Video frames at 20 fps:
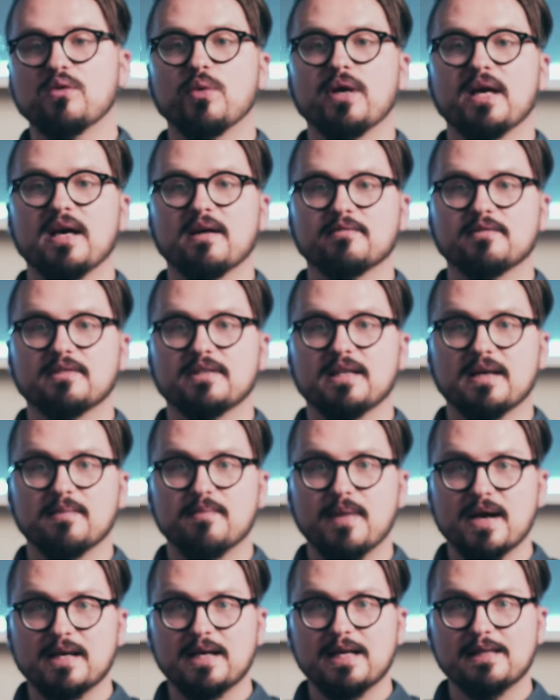we have the
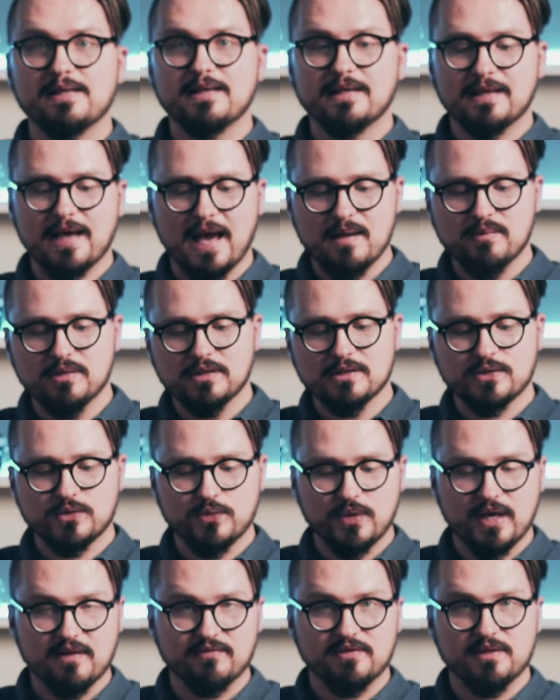magnetic cables,
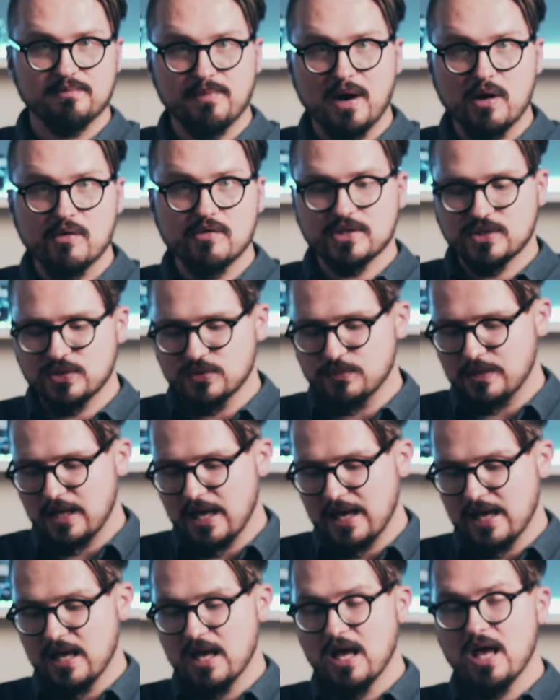we have the power
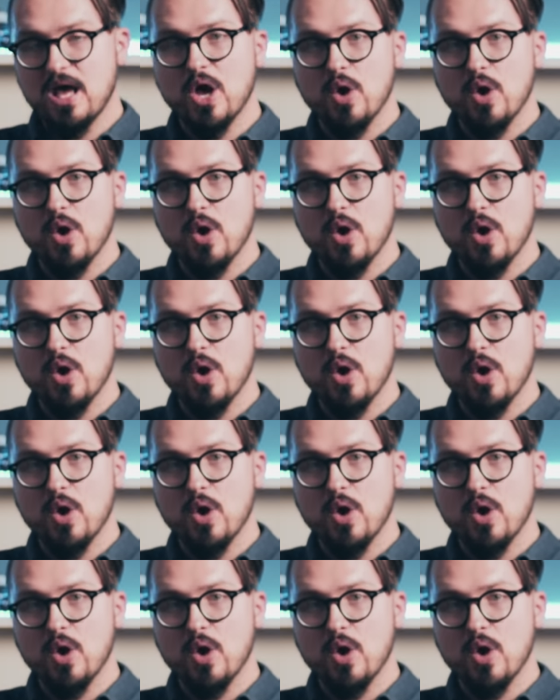supply,